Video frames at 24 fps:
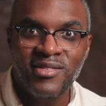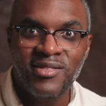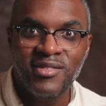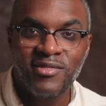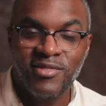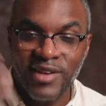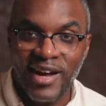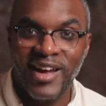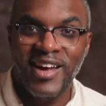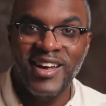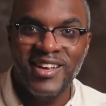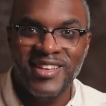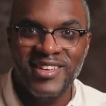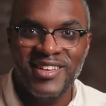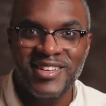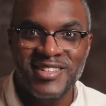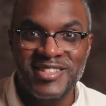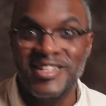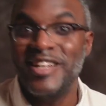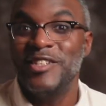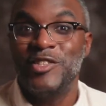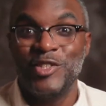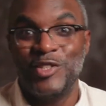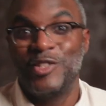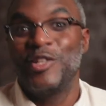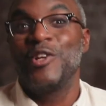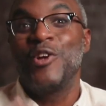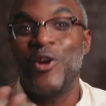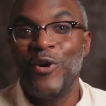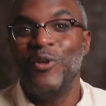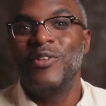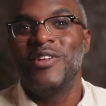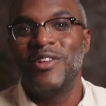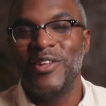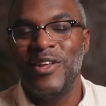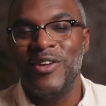right? It's not just the
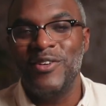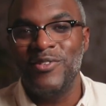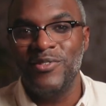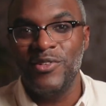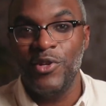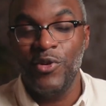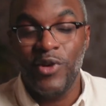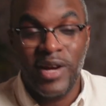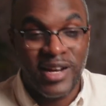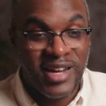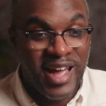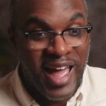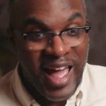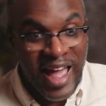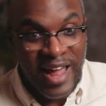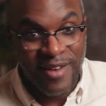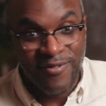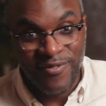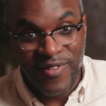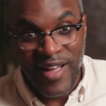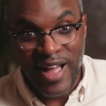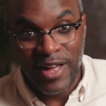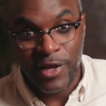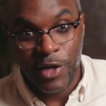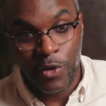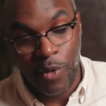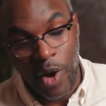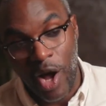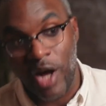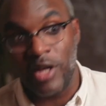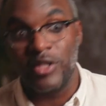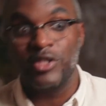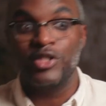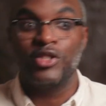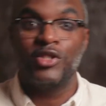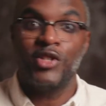gold alone. You got to add value
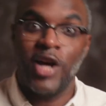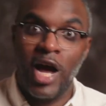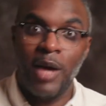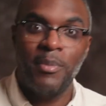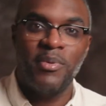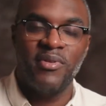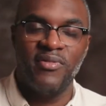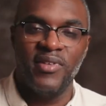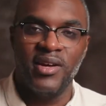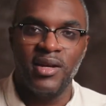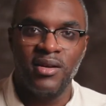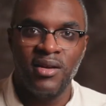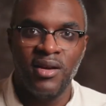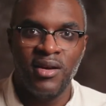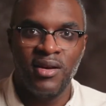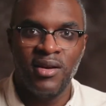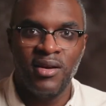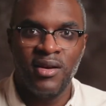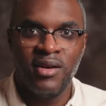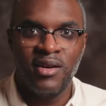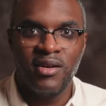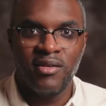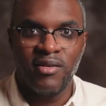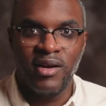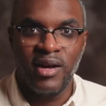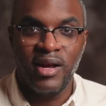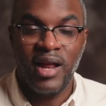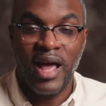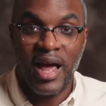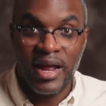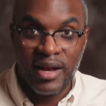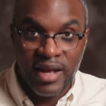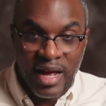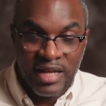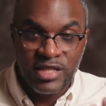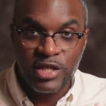on top of it, right?
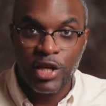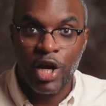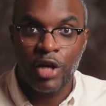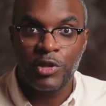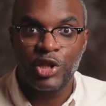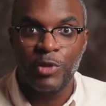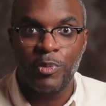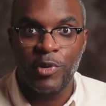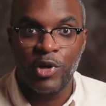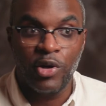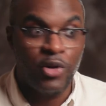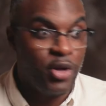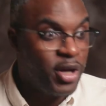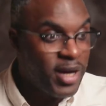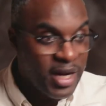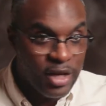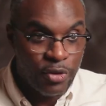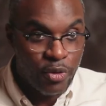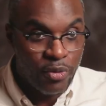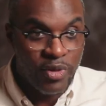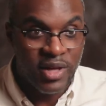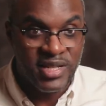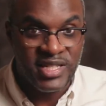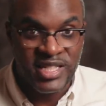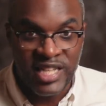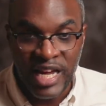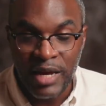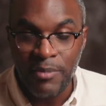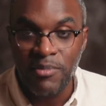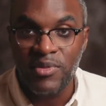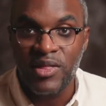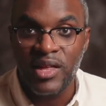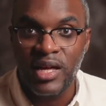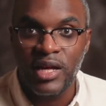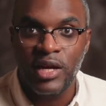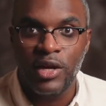And as an entrepreneur, you got to do the same
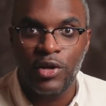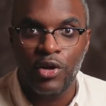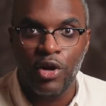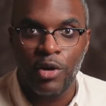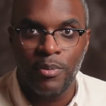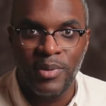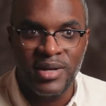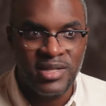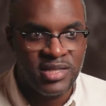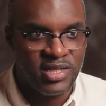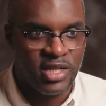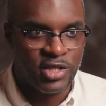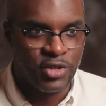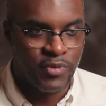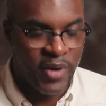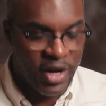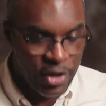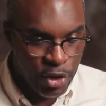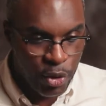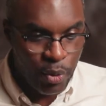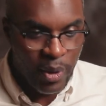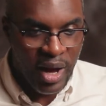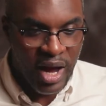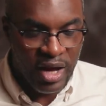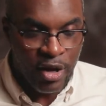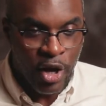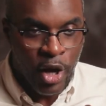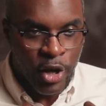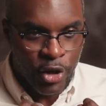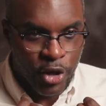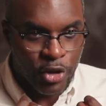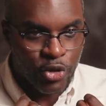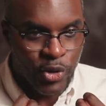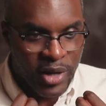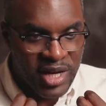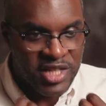thing in your business, right? You're
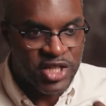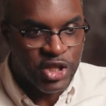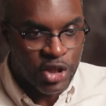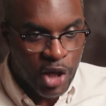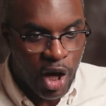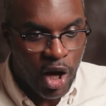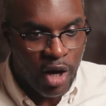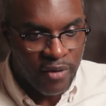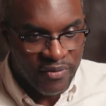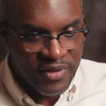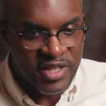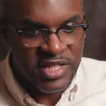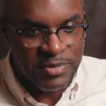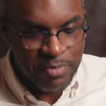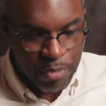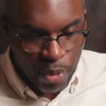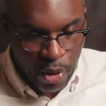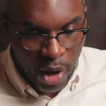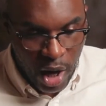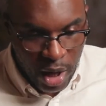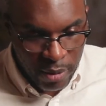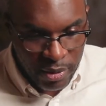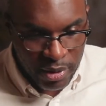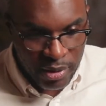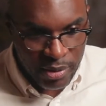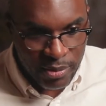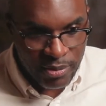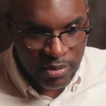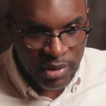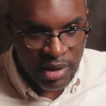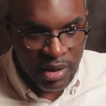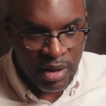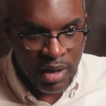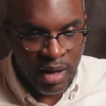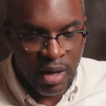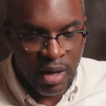trying to solve this problem,